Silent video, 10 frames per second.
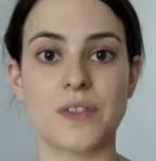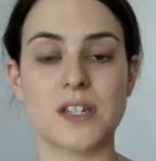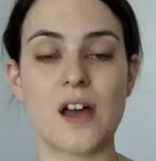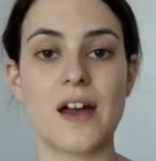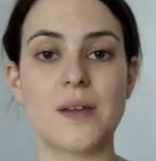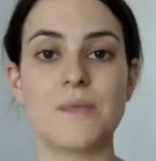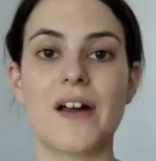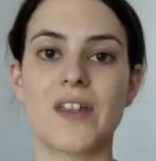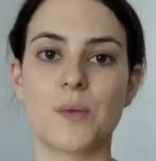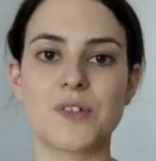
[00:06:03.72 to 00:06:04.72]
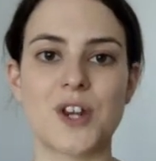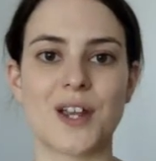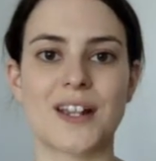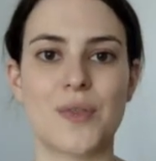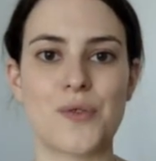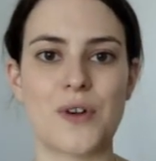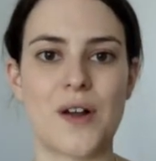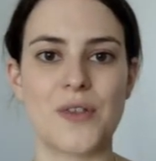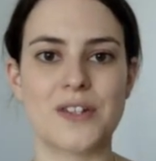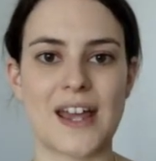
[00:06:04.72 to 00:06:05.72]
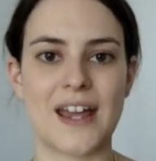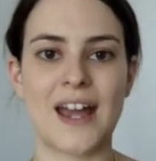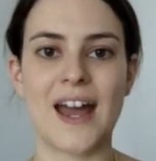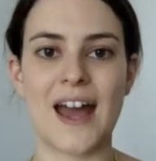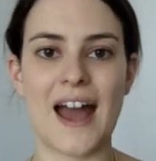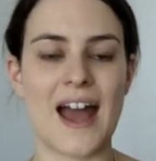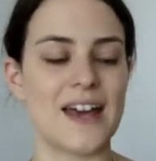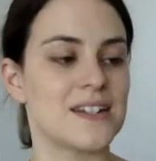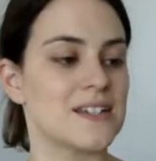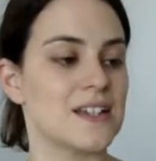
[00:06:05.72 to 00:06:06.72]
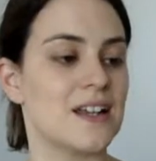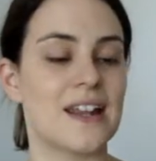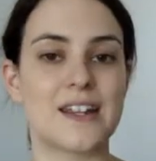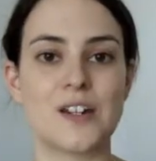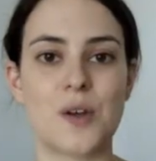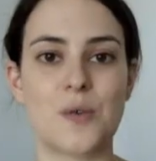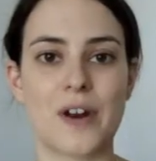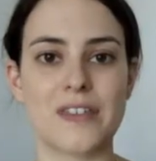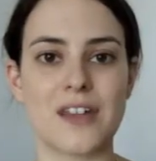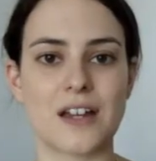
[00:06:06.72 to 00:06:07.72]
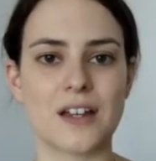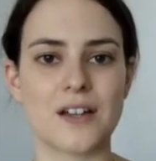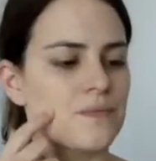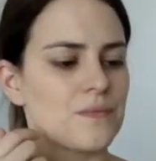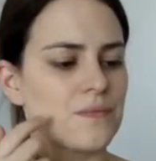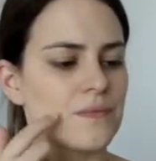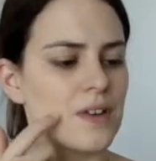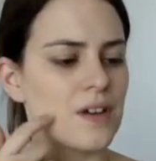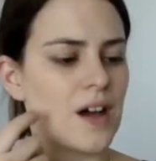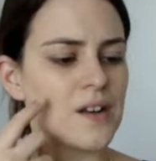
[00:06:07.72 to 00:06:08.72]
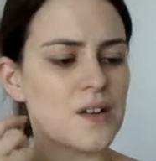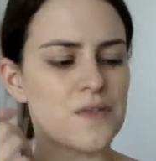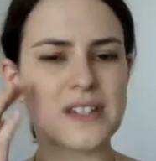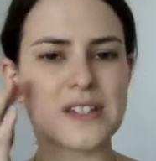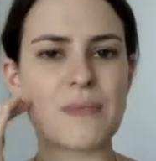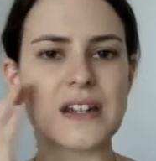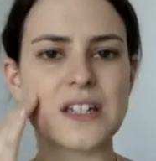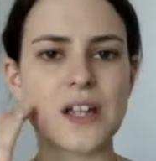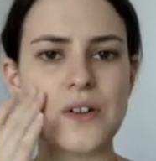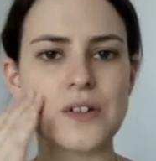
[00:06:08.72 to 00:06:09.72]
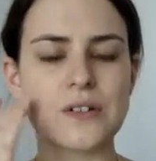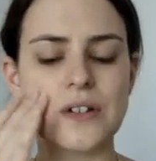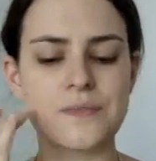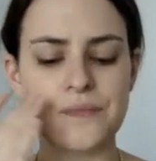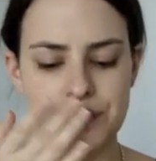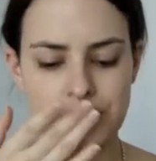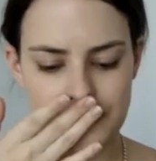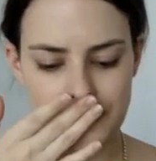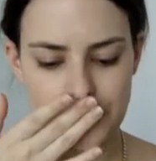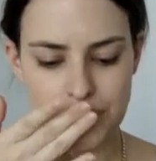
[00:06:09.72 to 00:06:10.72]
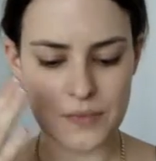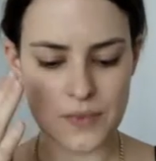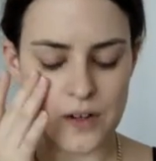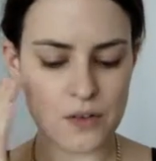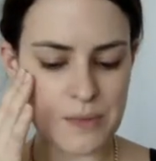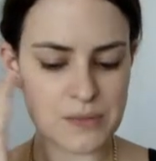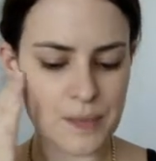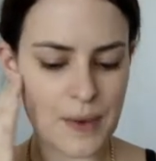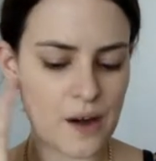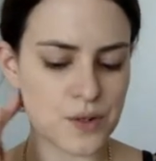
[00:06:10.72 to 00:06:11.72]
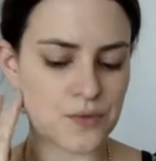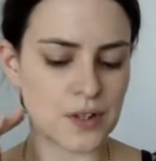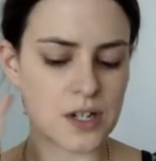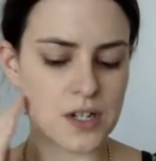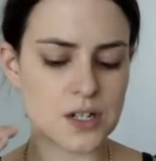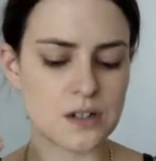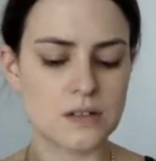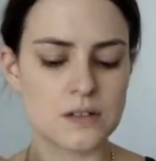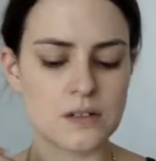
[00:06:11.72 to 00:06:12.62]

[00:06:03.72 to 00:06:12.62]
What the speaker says: with the time, and then I'll be checking in throughout the day and letting you know what I think. I don't know if this is meant to go to a cream to powder finish.